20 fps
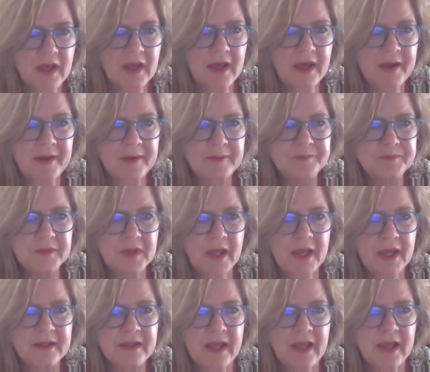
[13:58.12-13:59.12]
and
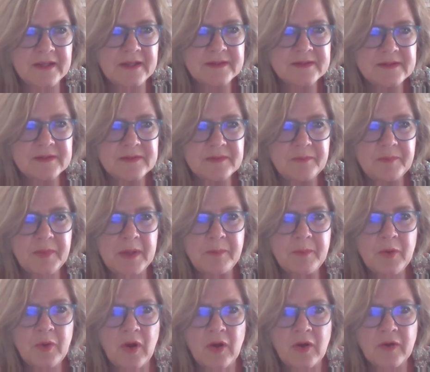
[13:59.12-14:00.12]

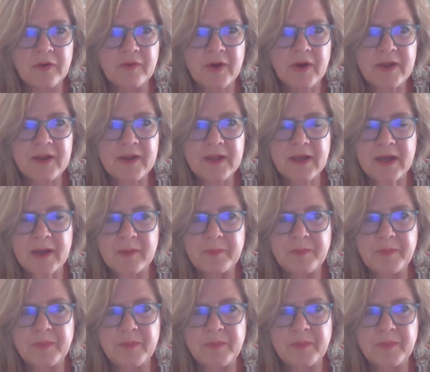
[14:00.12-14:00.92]
people are growing up